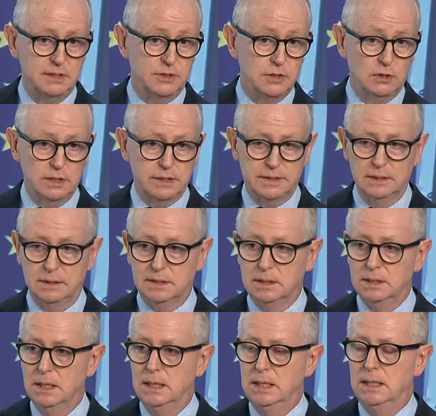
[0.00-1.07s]
choices
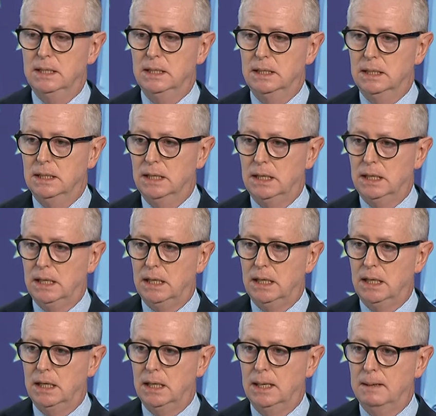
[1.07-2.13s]

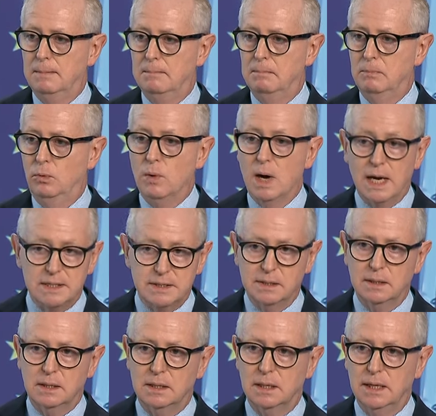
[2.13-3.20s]

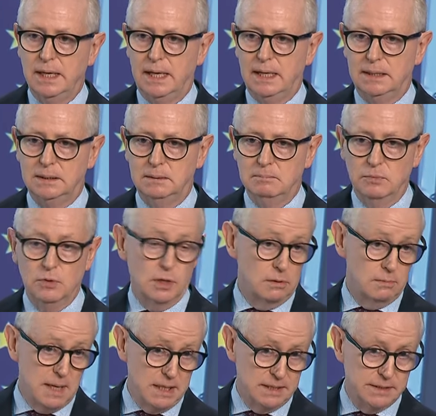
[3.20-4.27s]
wiser and more
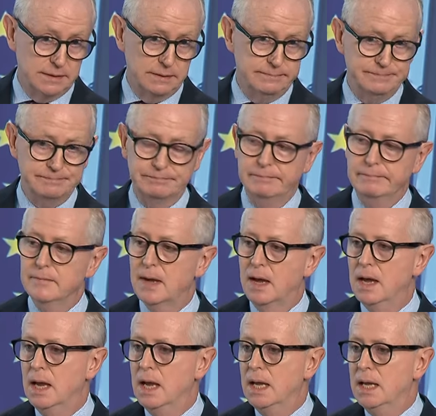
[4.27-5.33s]
robust.
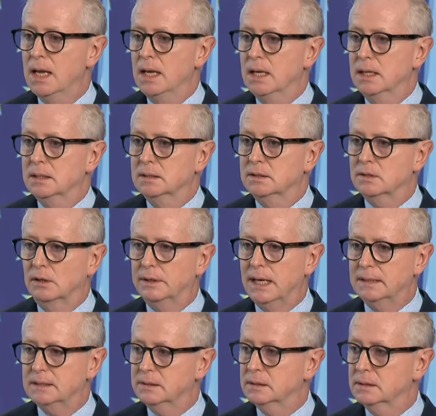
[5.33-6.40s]
So
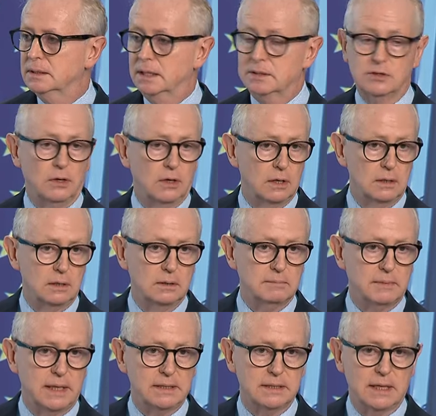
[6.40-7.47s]
that's all on
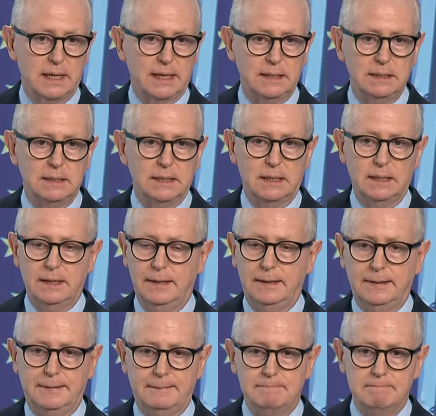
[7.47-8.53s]
my side.
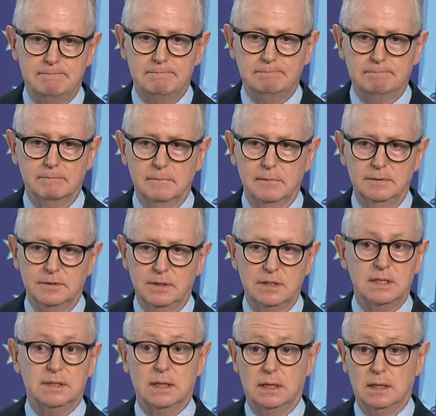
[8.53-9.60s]
There
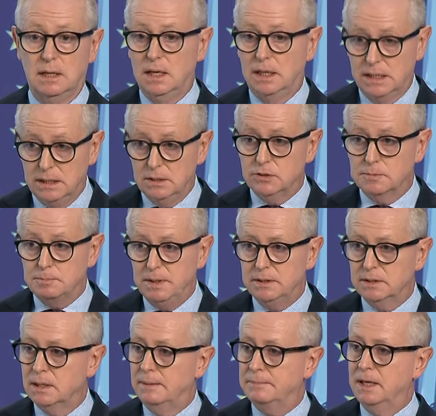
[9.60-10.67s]
is a keynote
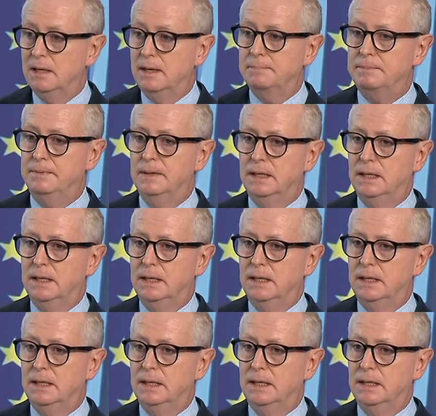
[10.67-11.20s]
speech coming up